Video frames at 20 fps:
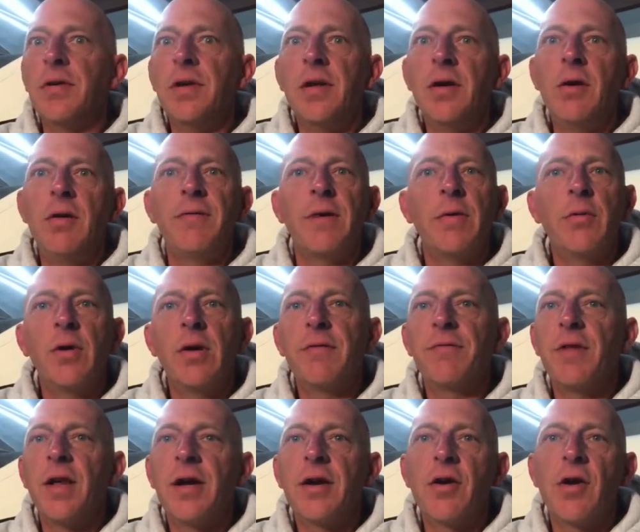You know, if I want
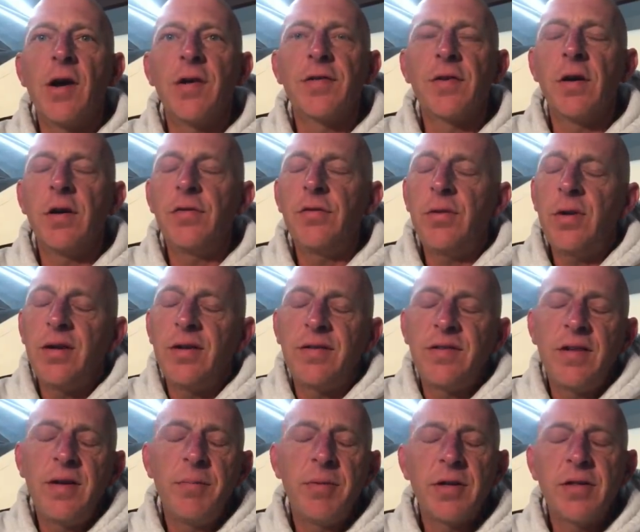to fly cross country, it's
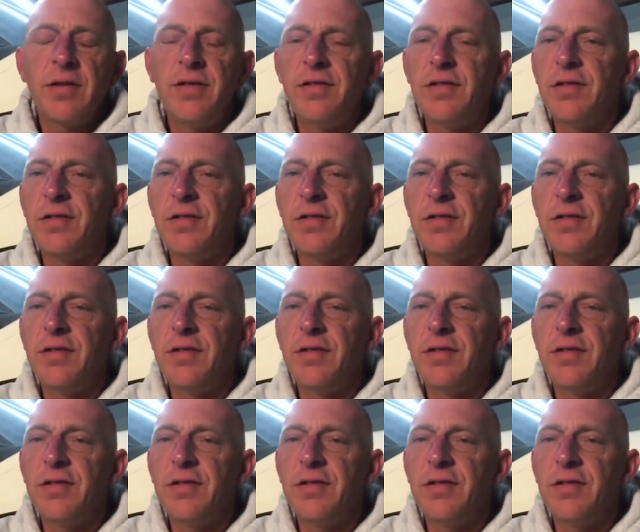typically